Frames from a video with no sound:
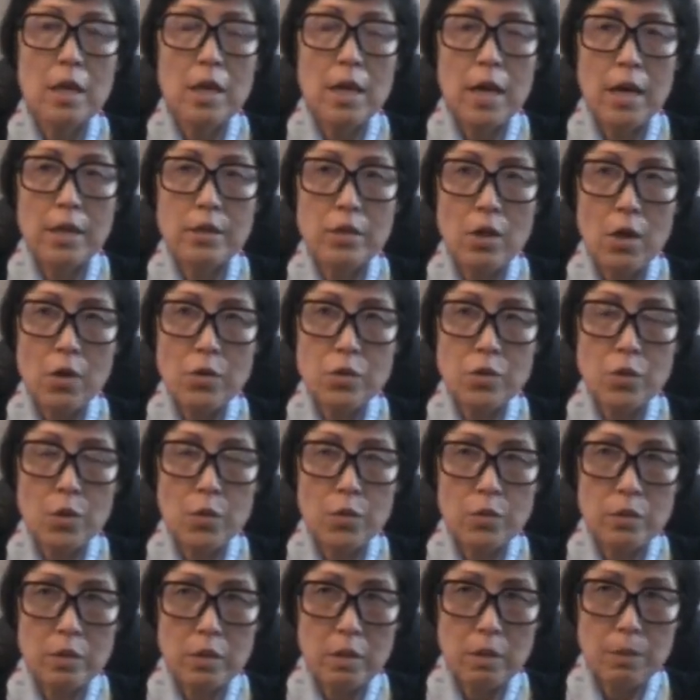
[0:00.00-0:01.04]
And
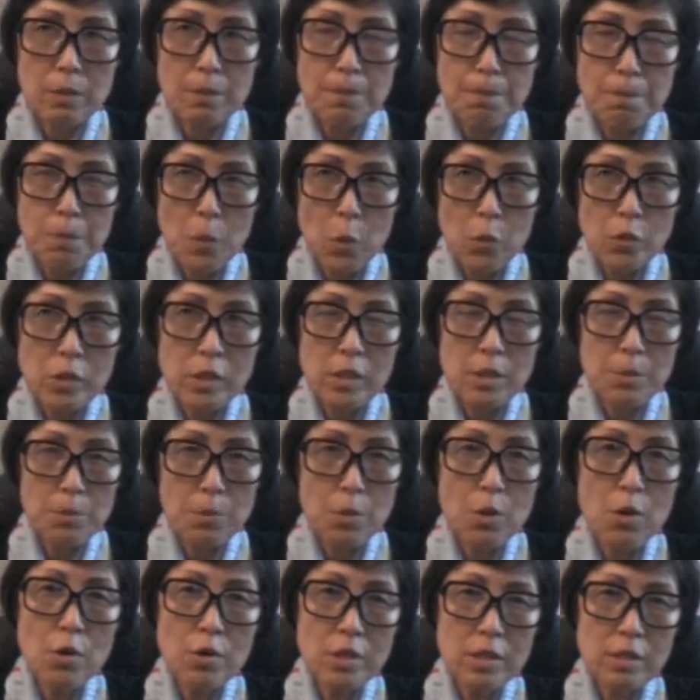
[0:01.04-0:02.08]
also the most
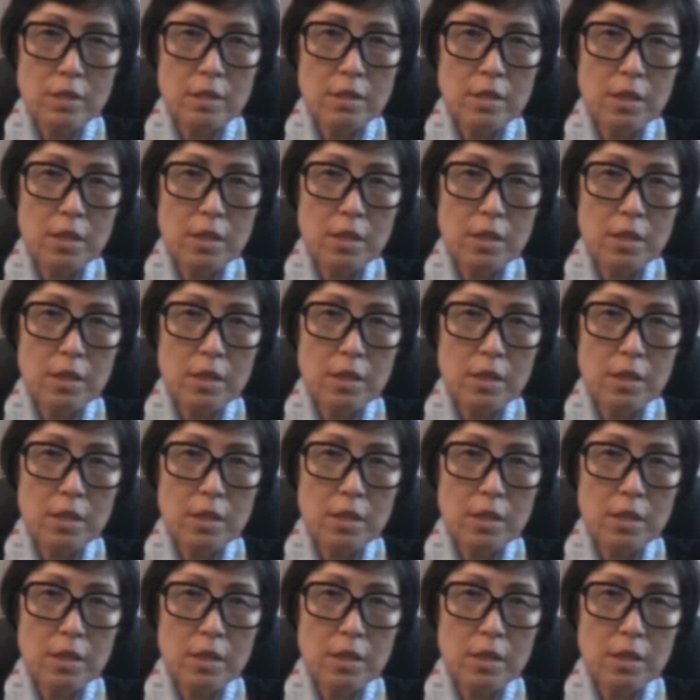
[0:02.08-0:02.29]
important